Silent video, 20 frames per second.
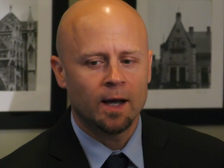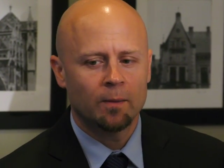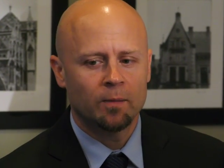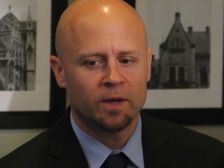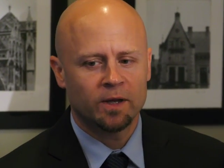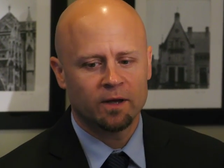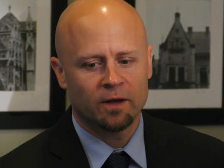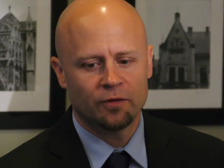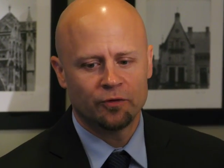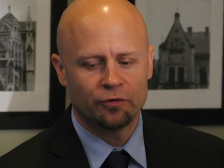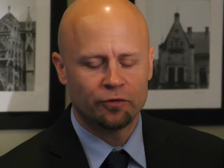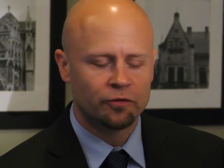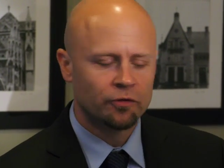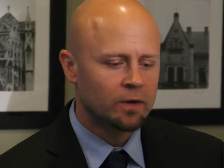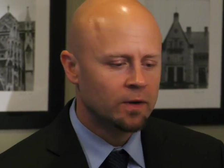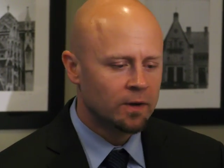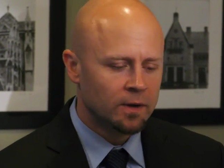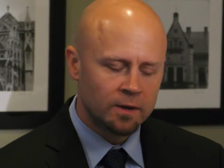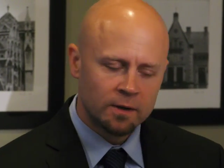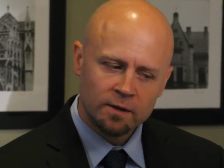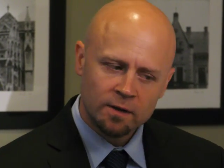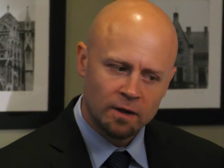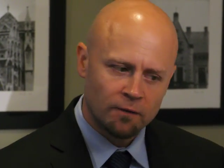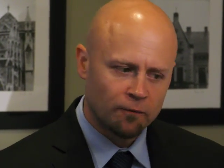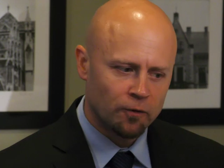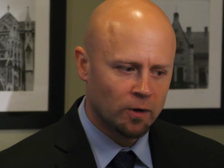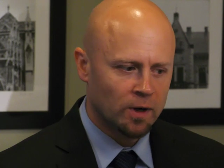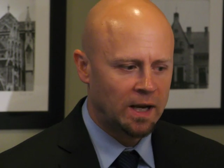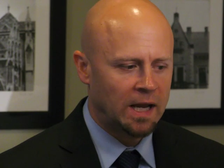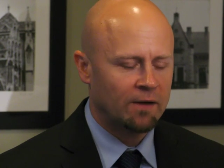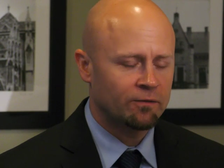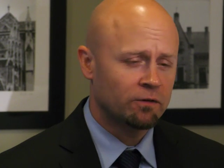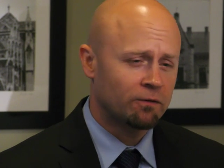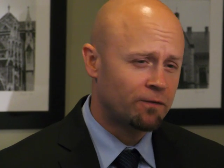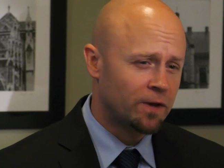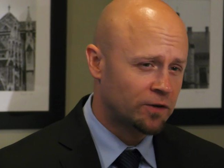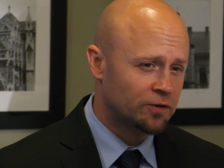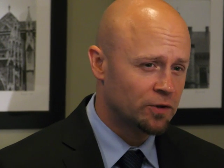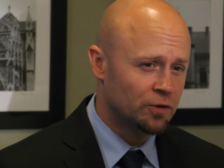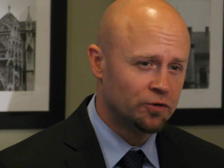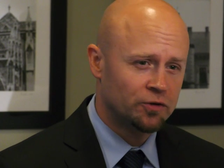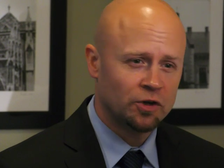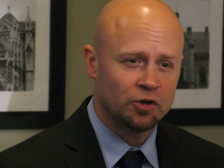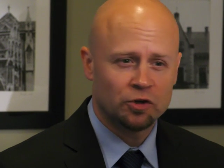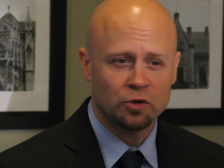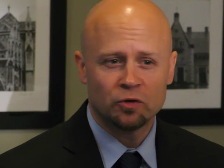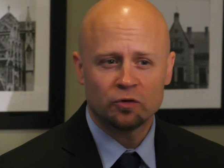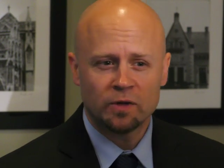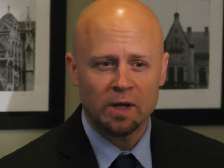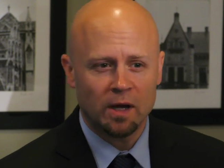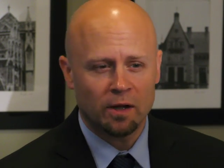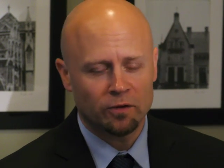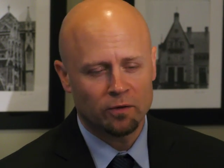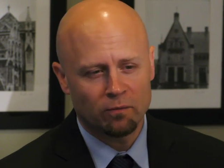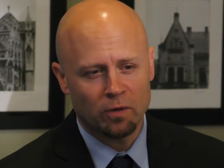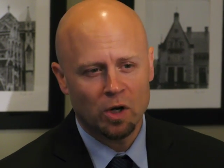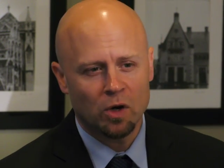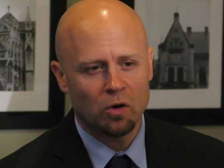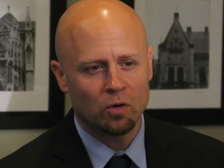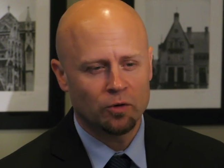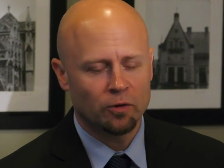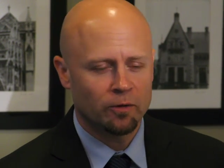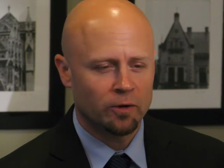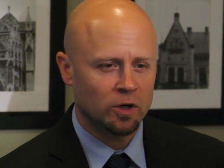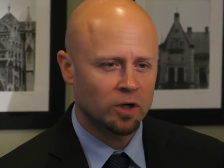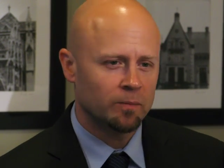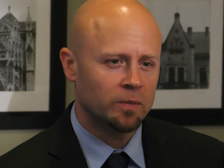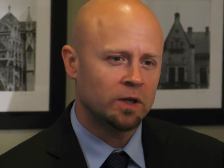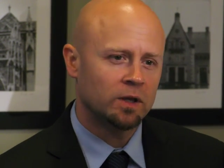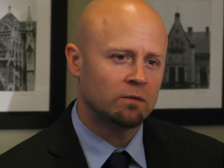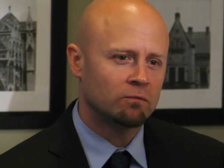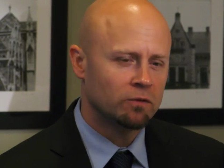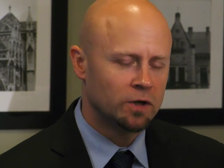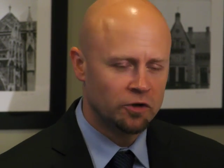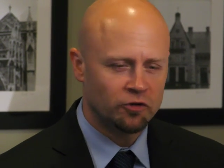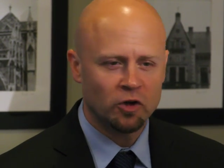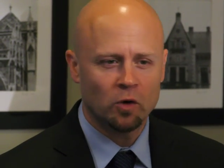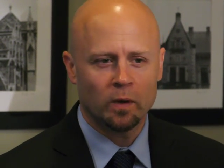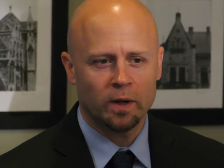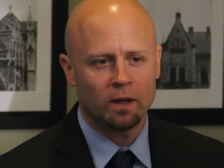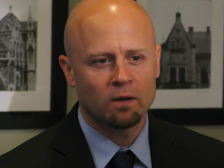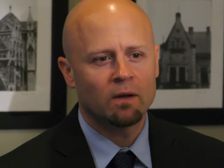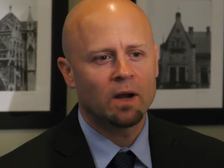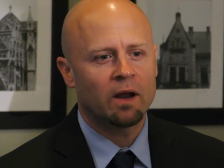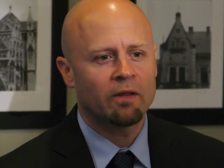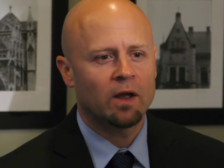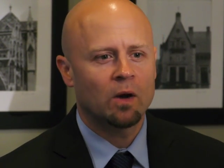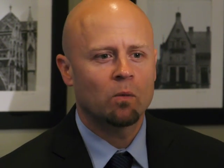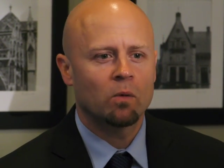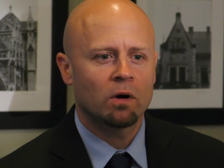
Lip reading: because if you're going to have to fix those issues down the road, you're going to be redoing a lot of that